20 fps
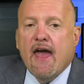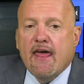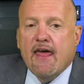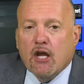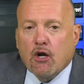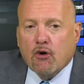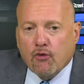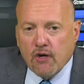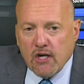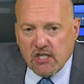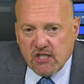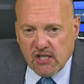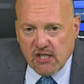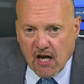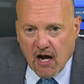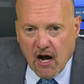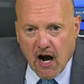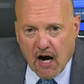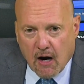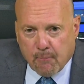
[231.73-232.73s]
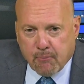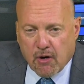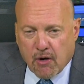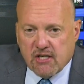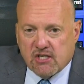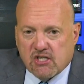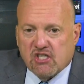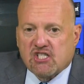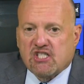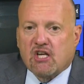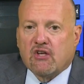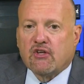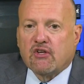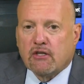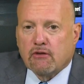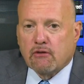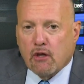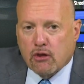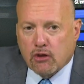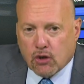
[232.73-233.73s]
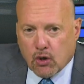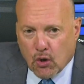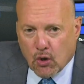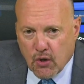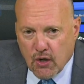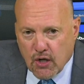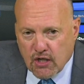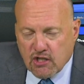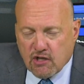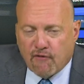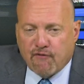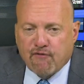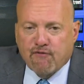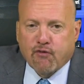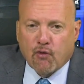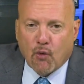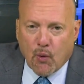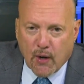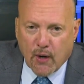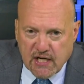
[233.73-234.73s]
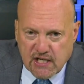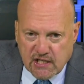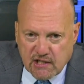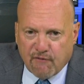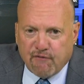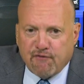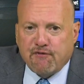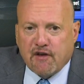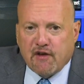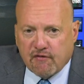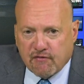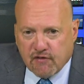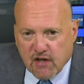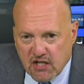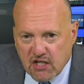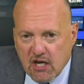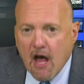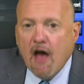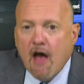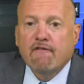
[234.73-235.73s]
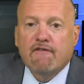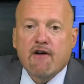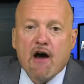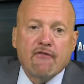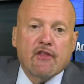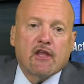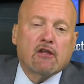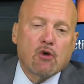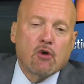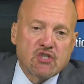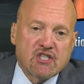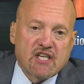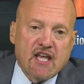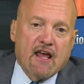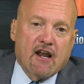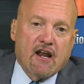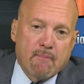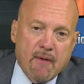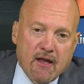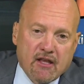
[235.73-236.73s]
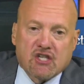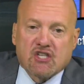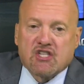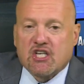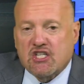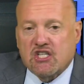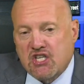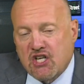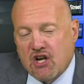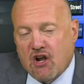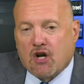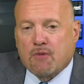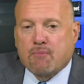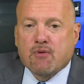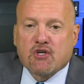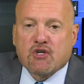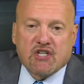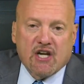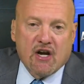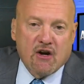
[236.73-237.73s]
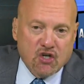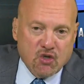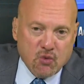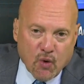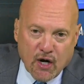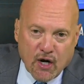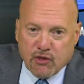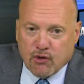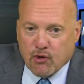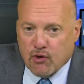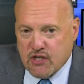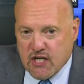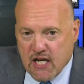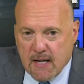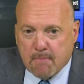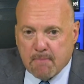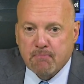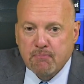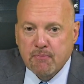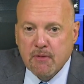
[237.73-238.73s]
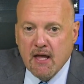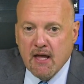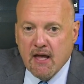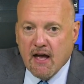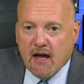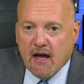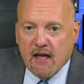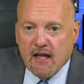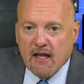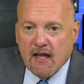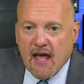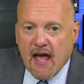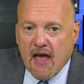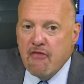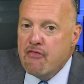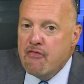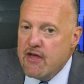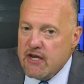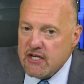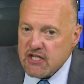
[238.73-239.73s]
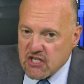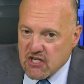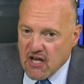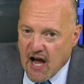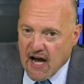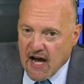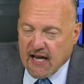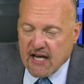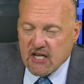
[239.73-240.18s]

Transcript: at increasingly higher prices, selling in the 30s, the 40s, the 50s, finally closing out about the $60 per share in 2013. And this stock